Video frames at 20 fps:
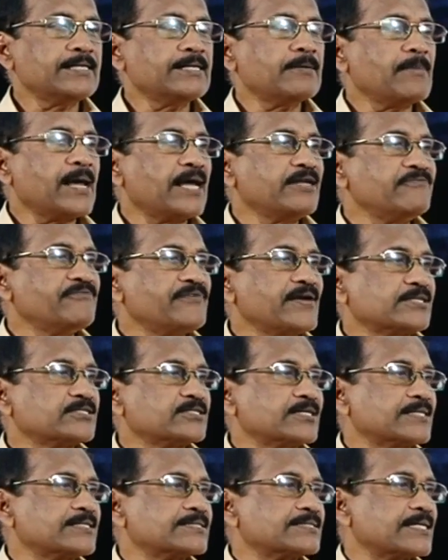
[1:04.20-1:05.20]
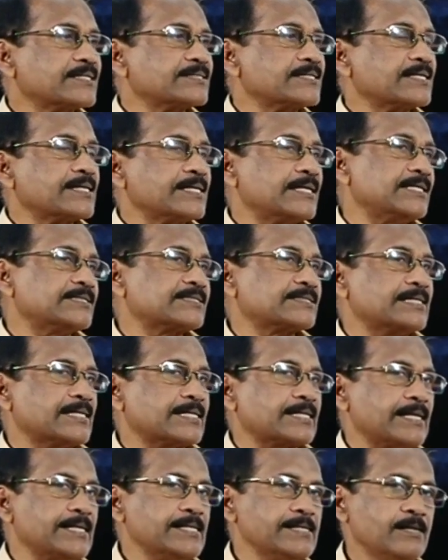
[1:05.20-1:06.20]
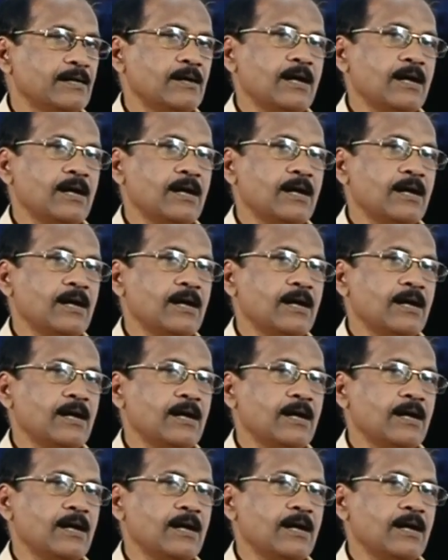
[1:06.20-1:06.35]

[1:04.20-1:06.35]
manufacturing sector is decline,